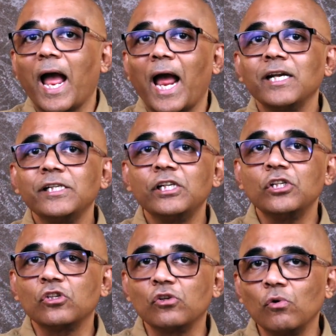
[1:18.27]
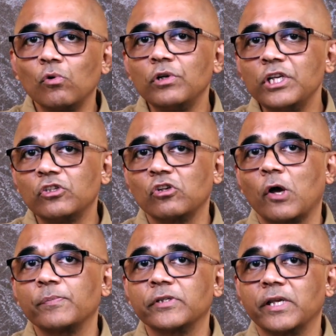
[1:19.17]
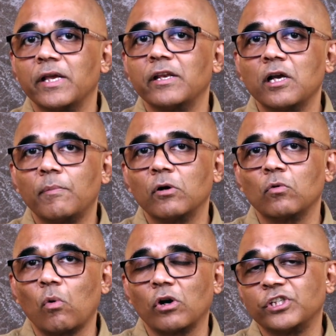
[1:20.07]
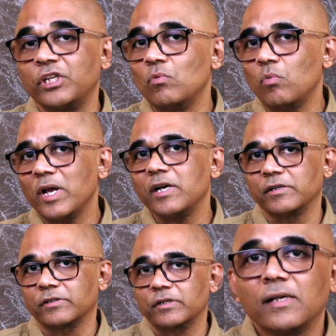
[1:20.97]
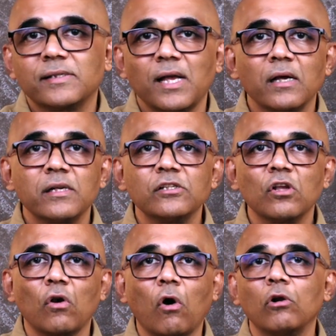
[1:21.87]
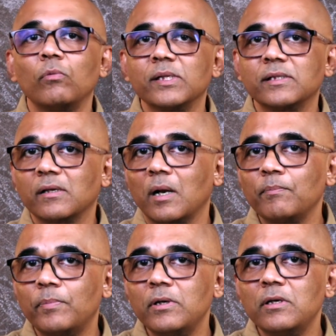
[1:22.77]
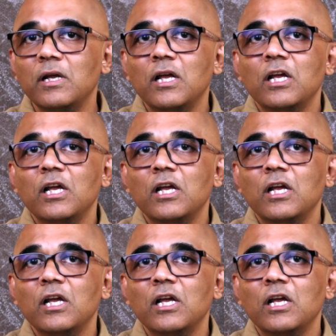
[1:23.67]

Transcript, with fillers: And she slowly stops caring about what she wears. Her saris are always crumpled.